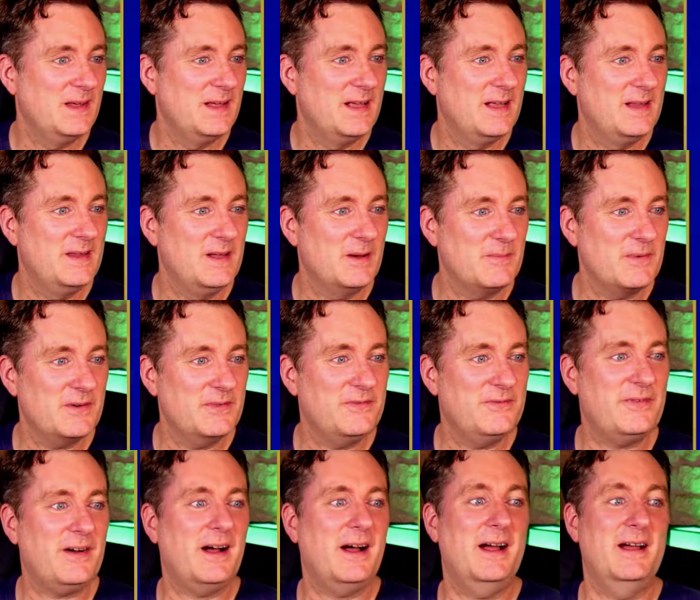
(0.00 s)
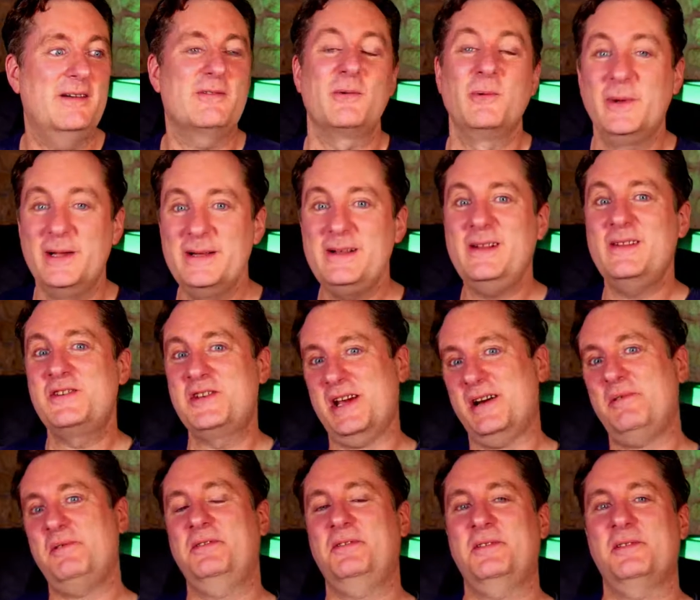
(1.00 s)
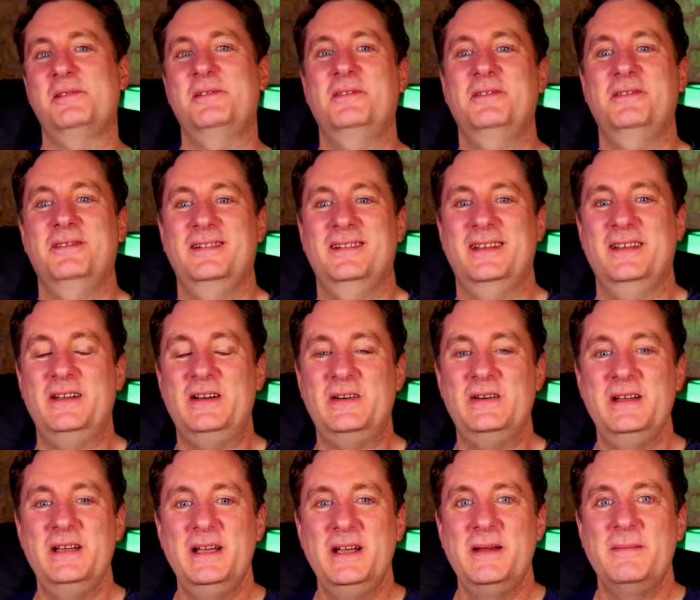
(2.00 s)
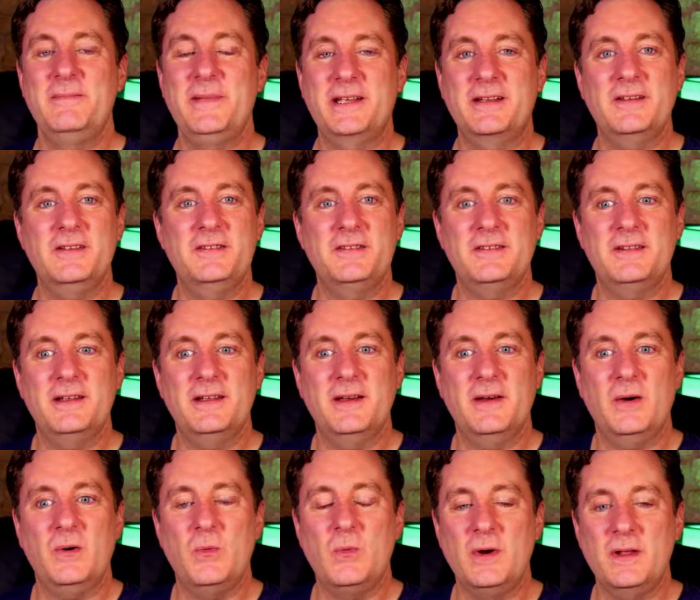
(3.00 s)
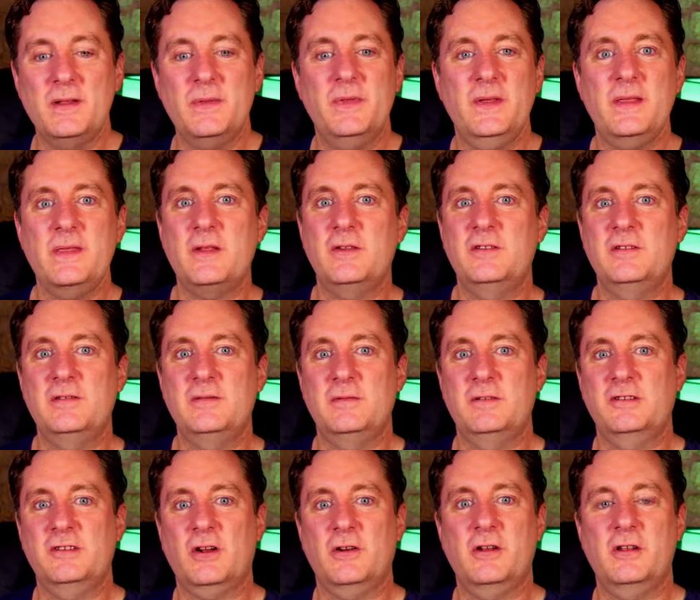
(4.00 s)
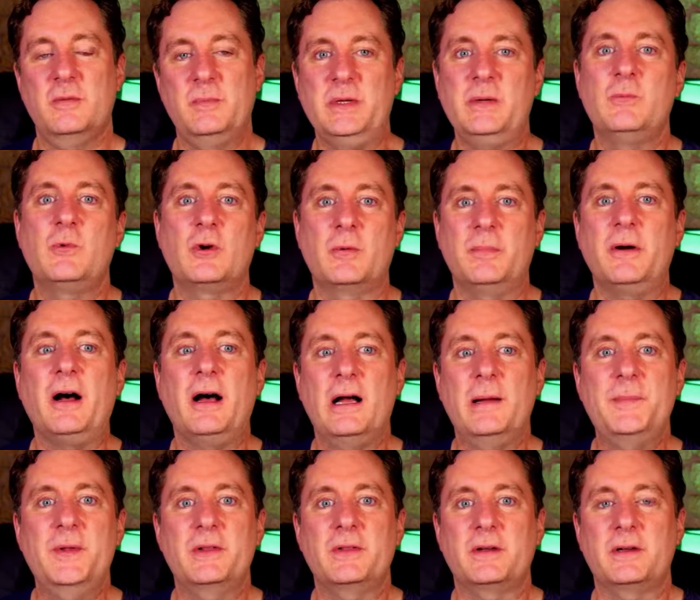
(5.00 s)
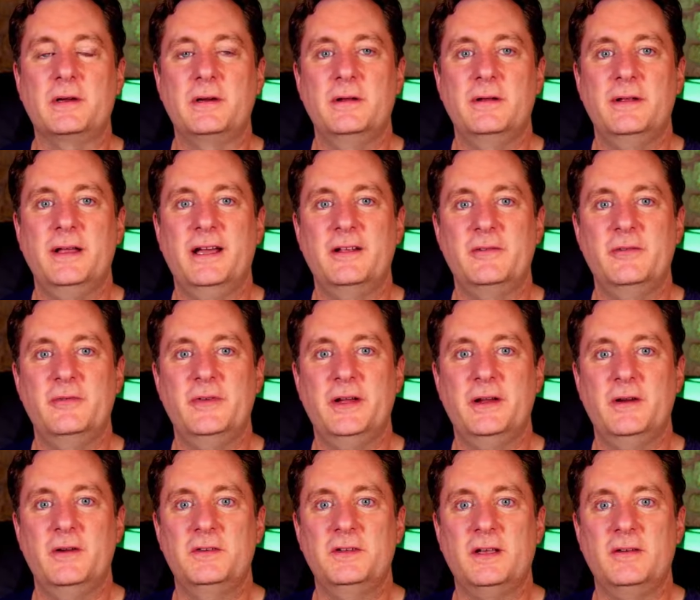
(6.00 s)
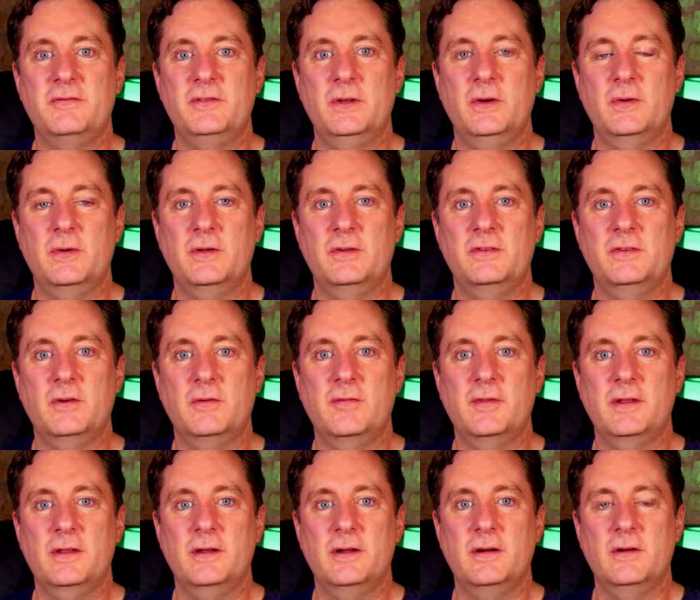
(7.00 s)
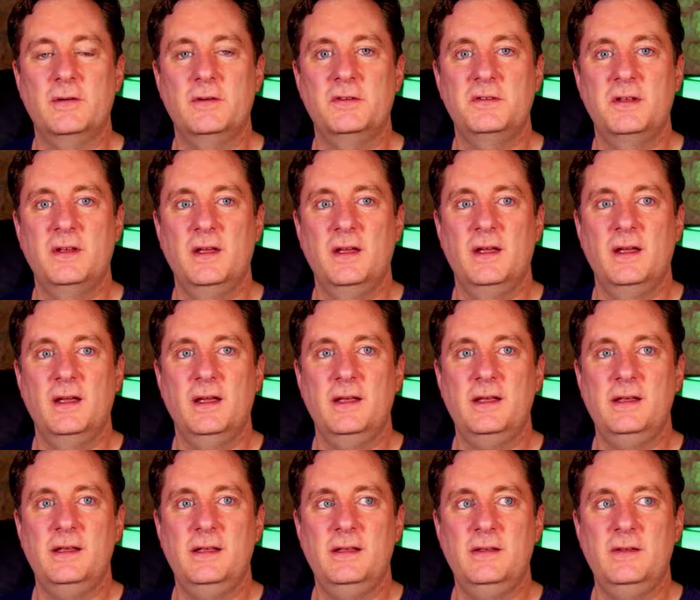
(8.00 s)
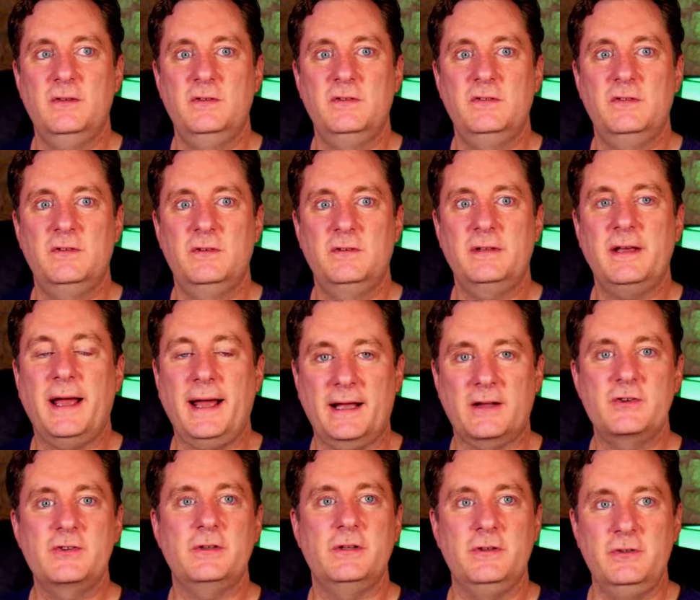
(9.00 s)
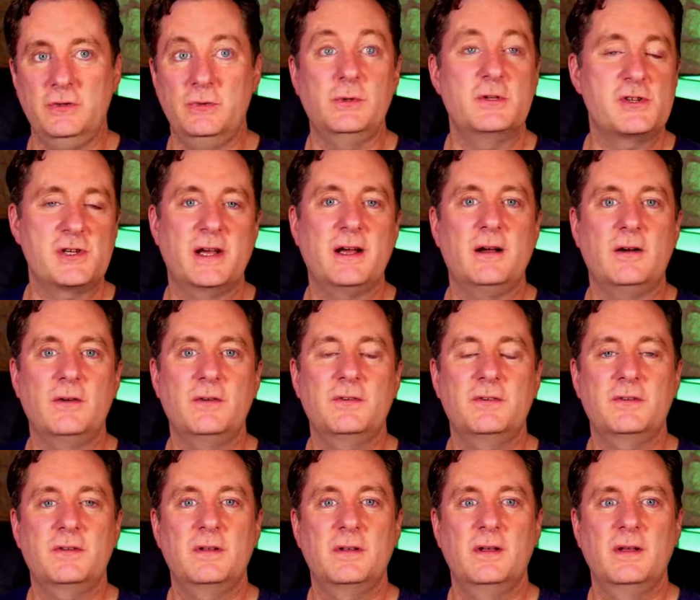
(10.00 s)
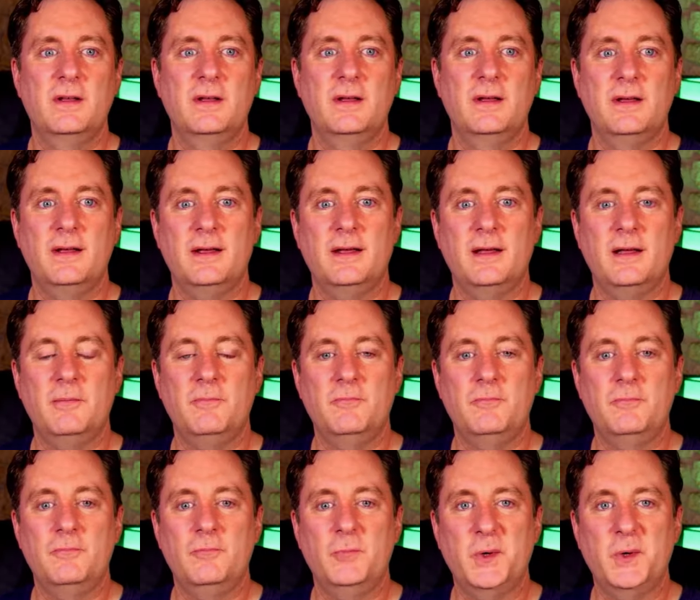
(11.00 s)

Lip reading: Number 5, real jousters, because one thing that's started to be more popular at fairs, I've noticed over the years, is to actually do a joust. When I